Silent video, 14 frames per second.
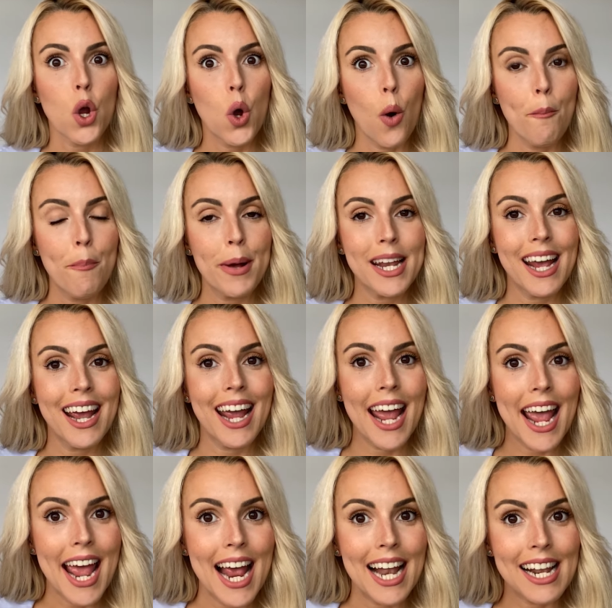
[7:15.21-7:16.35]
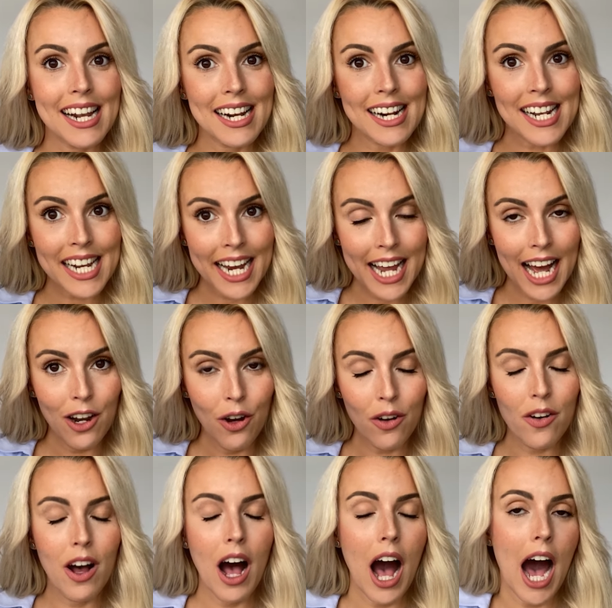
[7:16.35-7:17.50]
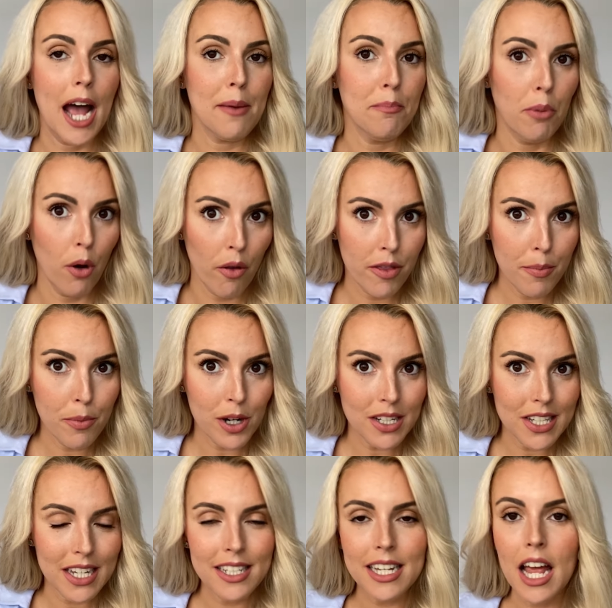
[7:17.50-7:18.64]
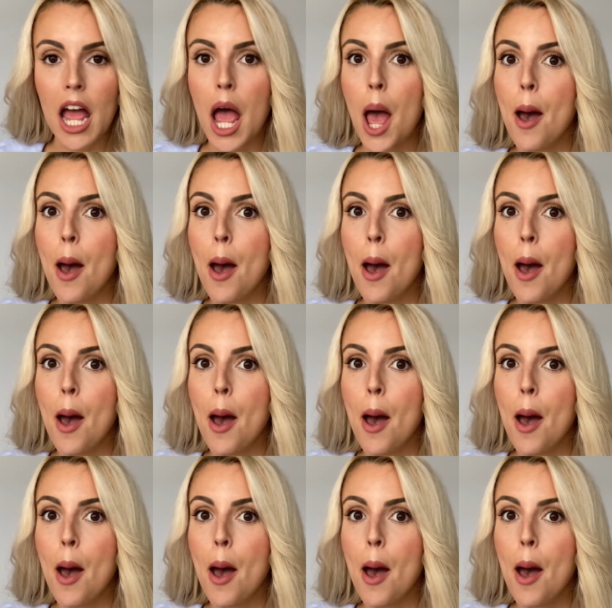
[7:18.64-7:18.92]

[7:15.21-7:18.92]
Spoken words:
Compré el regalo, I bought the present,